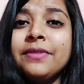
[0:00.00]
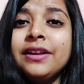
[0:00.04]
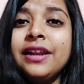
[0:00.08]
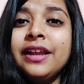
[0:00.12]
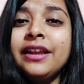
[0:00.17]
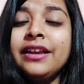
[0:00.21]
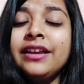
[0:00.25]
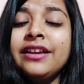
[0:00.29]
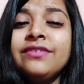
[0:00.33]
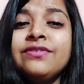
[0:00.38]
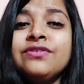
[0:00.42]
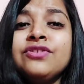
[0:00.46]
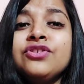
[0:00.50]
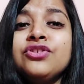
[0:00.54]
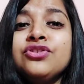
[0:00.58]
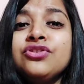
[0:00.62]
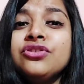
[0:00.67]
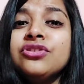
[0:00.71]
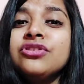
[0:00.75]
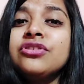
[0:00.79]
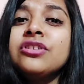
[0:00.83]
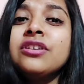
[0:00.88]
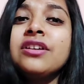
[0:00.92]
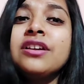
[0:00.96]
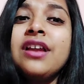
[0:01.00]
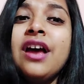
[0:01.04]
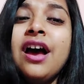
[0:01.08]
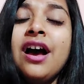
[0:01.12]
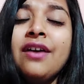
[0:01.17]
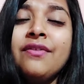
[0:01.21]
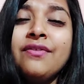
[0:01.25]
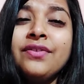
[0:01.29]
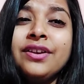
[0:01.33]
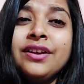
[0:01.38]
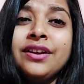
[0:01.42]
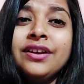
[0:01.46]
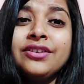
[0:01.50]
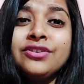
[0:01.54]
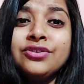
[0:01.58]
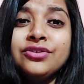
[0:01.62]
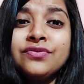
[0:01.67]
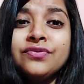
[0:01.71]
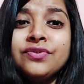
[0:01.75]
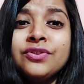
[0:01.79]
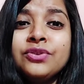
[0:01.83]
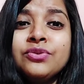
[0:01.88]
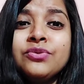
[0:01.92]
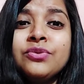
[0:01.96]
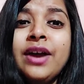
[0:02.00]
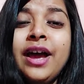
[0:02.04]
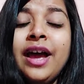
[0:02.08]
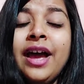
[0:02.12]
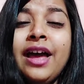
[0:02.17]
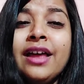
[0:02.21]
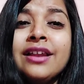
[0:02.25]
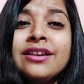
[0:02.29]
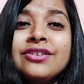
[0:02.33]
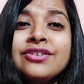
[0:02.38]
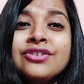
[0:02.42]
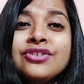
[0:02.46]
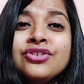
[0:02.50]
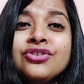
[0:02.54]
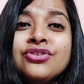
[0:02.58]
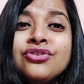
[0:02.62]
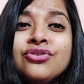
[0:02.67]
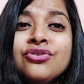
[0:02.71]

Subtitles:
Like it was just a half an hour interview and,